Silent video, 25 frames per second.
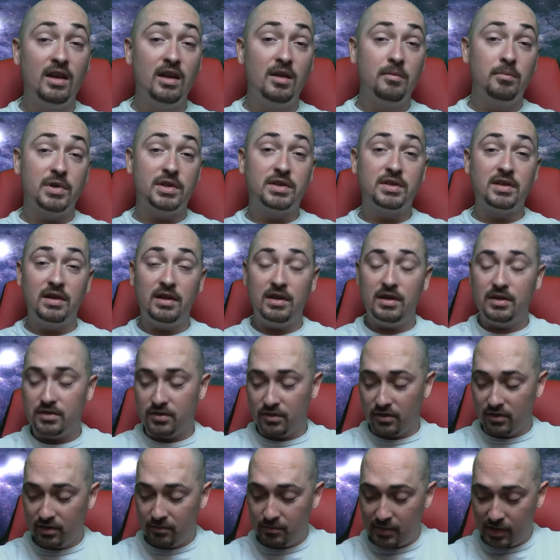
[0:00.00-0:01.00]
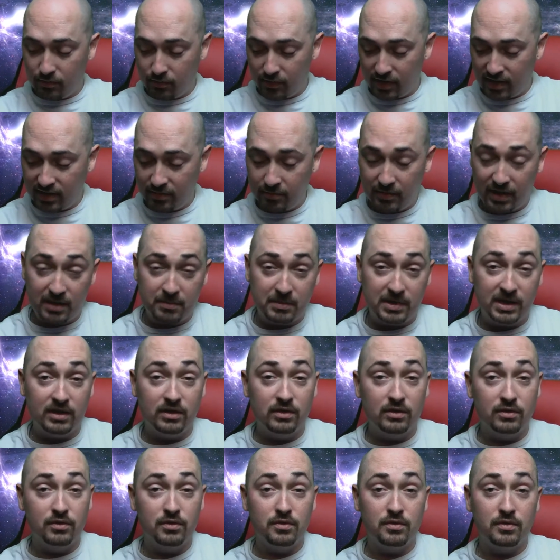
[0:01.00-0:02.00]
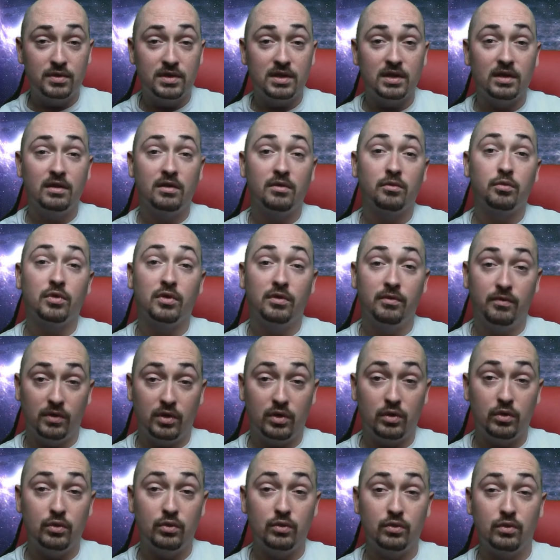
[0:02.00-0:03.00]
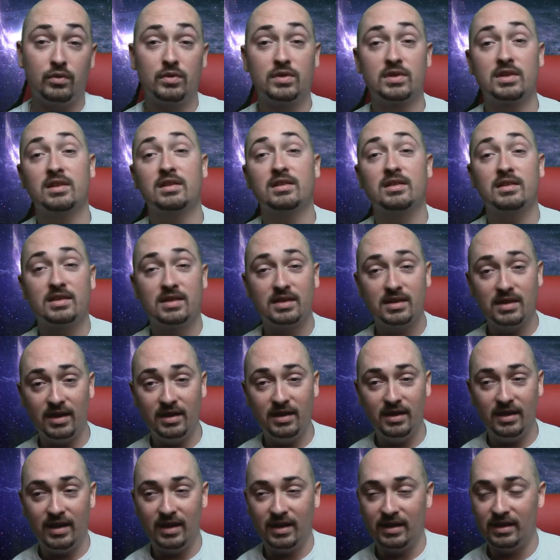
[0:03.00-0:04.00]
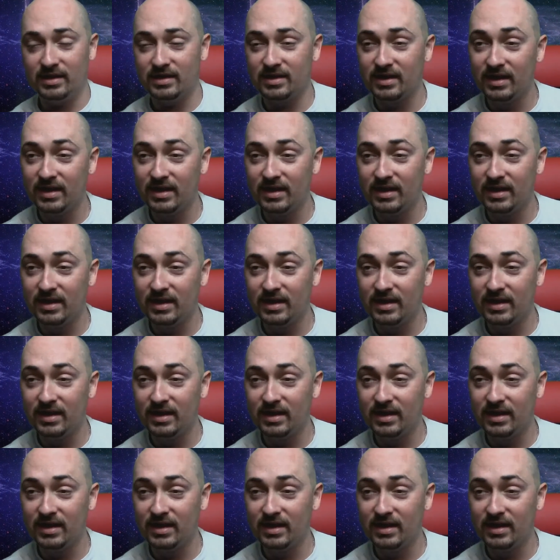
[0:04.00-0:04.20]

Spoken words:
But Sundays are gonna be random gaming news reviews Sundays.